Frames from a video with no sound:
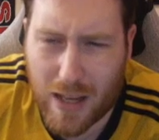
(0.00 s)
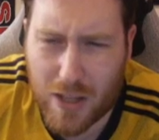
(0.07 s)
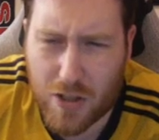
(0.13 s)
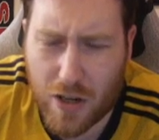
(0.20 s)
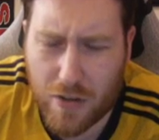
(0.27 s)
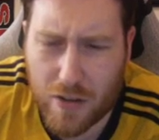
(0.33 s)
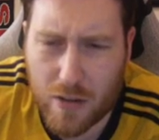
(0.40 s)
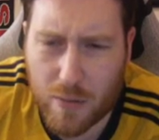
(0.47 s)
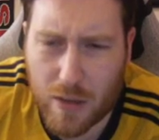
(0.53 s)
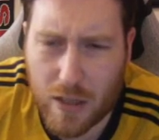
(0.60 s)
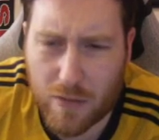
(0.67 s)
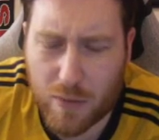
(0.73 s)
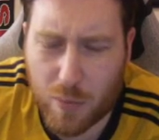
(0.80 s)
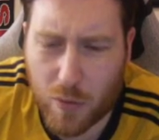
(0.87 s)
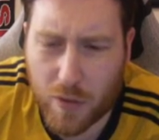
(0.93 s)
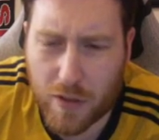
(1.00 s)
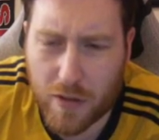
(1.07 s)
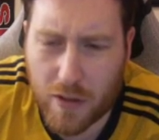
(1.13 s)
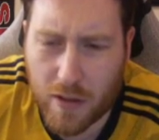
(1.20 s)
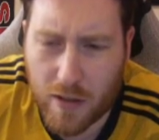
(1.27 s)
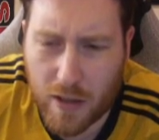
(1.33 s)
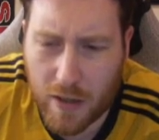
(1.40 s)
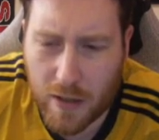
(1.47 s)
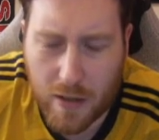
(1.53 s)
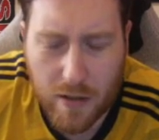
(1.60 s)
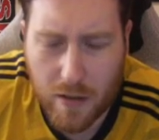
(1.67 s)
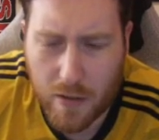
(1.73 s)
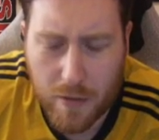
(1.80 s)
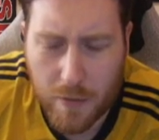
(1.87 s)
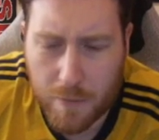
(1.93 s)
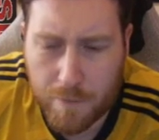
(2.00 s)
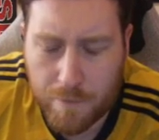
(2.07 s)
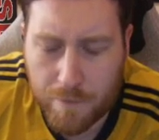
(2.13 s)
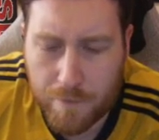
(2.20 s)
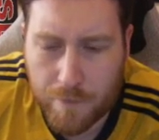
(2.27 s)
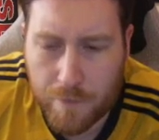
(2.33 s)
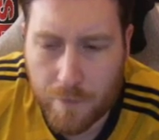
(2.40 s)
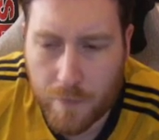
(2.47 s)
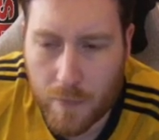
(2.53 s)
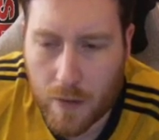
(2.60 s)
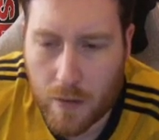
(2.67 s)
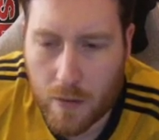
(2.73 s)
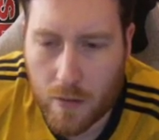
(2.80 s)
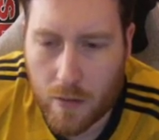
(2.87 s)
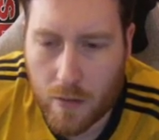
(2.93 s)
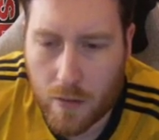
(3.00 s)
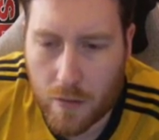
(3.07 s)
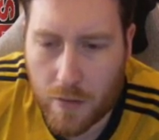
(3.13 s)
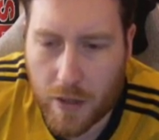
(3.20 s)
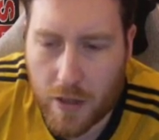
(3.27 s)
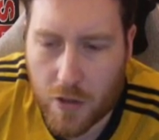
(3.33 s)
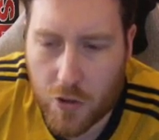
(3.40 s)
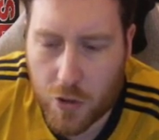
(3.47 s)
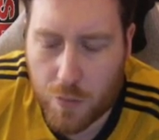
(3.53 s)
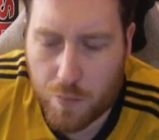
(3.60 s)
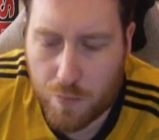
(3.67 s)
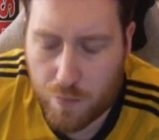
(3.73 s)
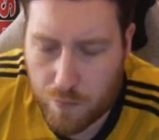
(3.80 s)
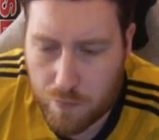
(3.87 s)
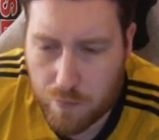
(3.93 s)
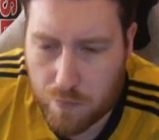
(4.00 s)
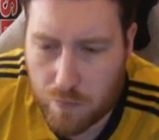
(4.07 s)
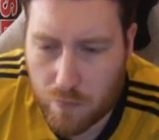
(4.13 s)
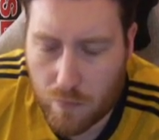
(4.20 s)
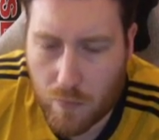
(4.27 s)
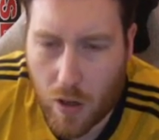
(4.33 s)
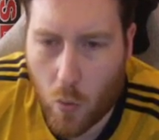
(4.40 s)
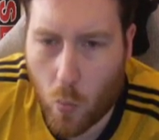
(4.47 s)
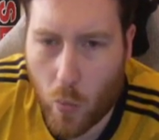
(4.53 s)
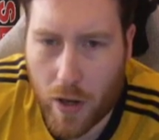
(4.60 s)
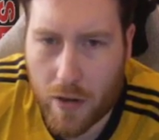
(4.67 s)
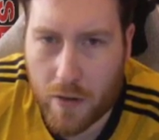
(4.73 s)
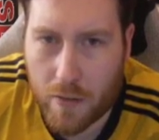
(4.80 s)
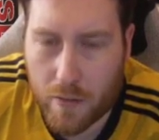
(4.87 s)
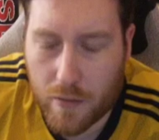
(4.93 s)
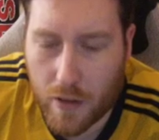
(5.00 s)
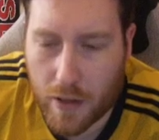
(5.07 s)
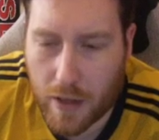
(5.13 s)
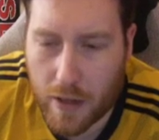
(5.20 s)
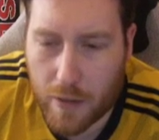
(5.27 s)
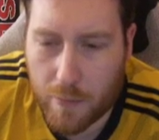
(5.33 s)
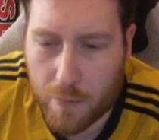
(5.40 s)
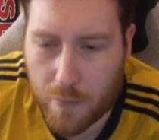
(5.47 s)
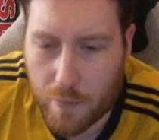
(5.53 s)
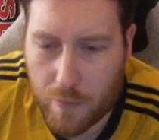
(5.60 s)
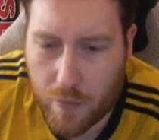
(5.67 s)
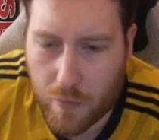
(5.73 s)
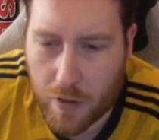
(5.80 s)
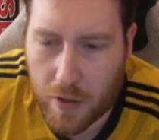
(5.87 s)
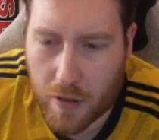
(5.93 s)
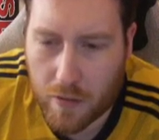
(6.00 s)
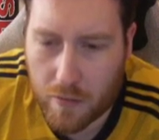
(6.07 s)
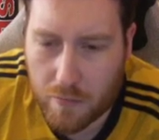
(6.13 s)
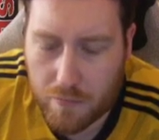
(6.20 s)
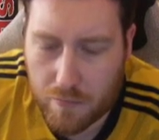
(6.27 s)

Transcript: year, I think they beat Liverpool, didn't they? Like they can just and win a game 3-0.